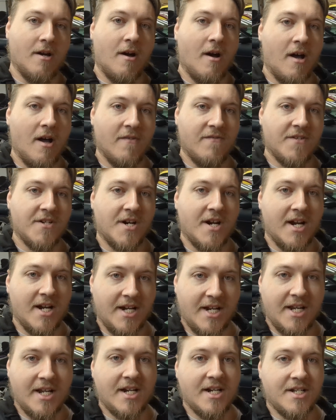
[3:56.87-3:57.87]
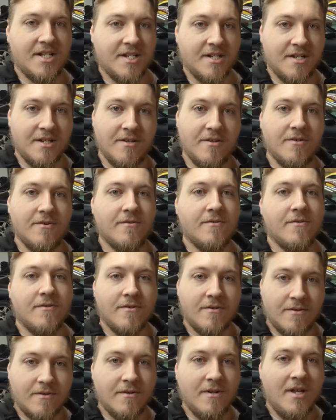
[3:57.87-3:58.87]
off trying to get it to
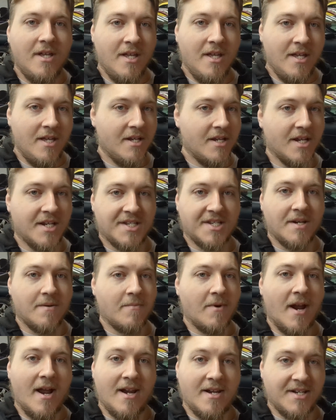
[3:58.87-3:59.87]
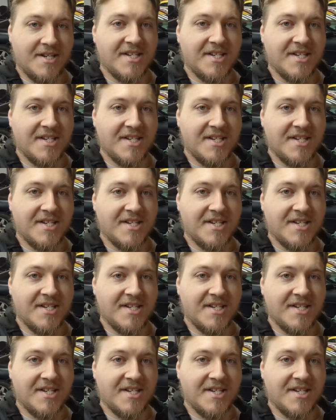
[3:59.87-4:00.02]
get some kind of